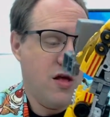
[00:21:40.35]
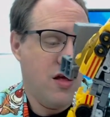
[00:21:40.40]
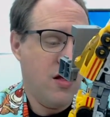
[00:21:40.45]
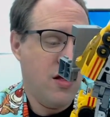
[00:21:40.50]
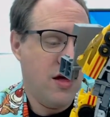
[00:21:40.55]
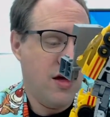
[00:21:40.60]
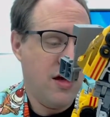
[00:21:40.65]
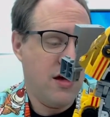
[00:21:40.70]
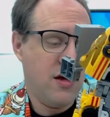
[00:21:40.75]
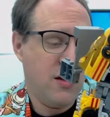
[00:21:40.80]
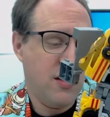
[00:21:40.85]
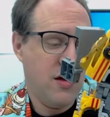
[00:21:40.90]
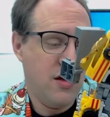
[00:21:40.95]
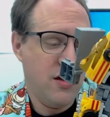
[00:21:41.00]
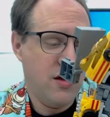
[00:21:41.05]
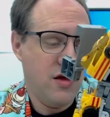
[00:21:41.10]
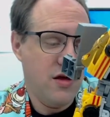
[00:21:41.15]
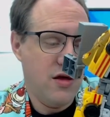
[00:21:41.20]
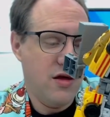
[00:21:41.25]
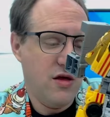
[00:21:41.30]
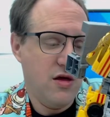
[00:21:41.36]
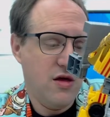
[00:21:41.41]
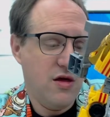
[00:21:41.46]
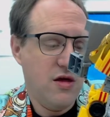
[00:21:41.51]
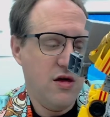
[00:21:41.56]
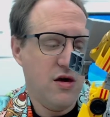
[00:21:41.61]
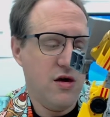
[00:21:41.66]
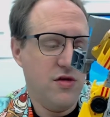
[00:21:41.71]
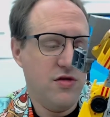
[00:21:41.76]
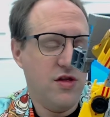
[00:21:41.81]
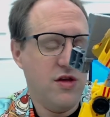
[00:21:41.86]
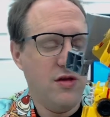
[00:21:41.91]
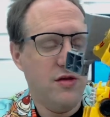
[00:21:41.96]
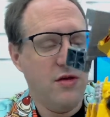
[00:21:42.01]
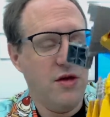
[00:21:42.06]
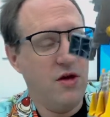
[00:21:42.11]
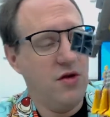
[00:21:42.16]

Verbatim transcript: like, you know, the,